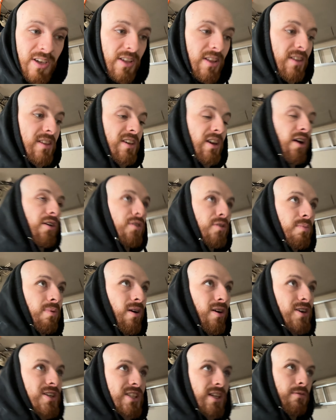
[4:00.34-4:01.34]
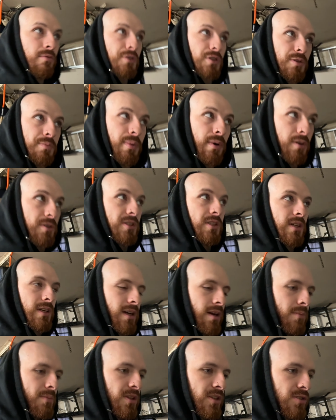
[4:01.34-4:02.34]
the other parts that were supposed to
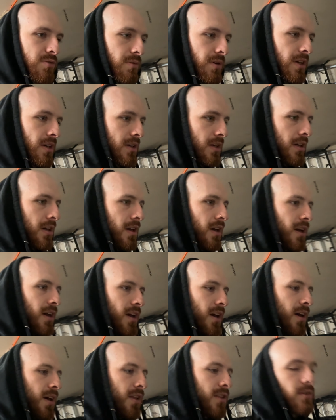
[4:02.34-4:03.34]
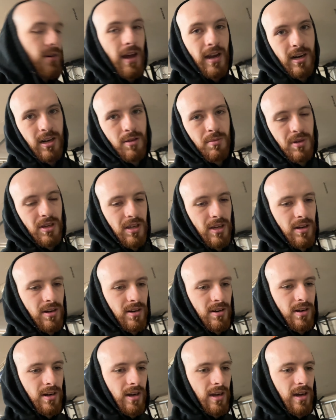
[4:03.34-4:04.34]
come this week, they're not going to be
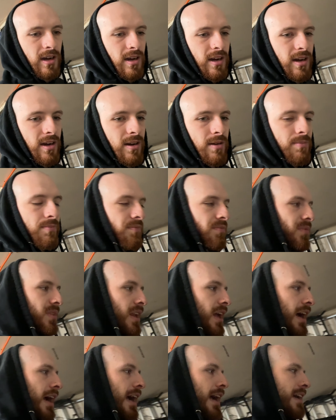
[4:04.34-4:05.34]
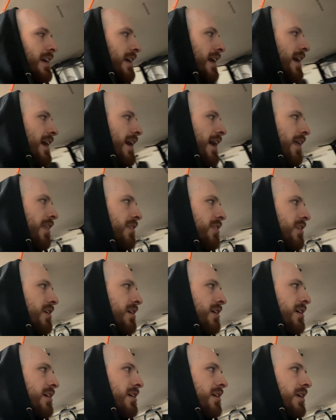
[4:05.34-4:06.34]
here. I got
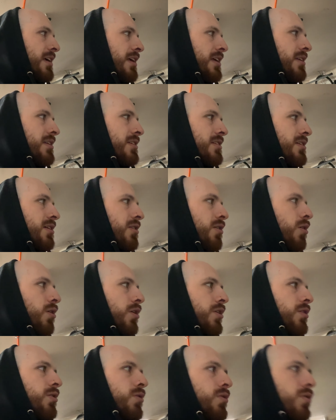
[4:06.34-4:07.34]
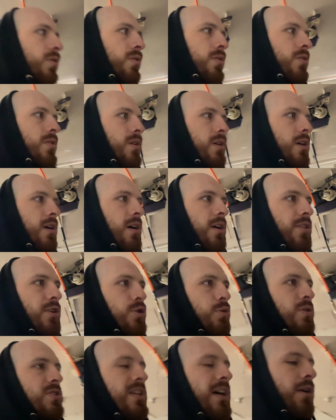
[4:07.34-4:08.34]
the oil, the
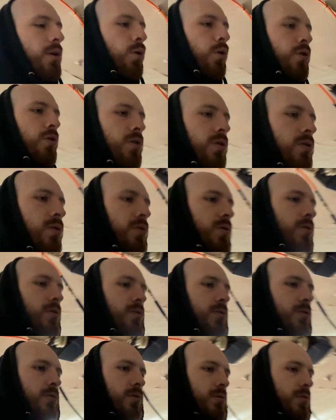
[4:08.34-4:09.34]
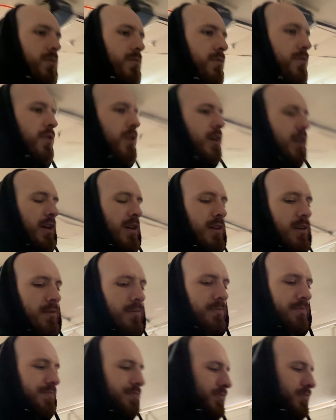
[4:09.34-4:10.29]
twist on oil fucking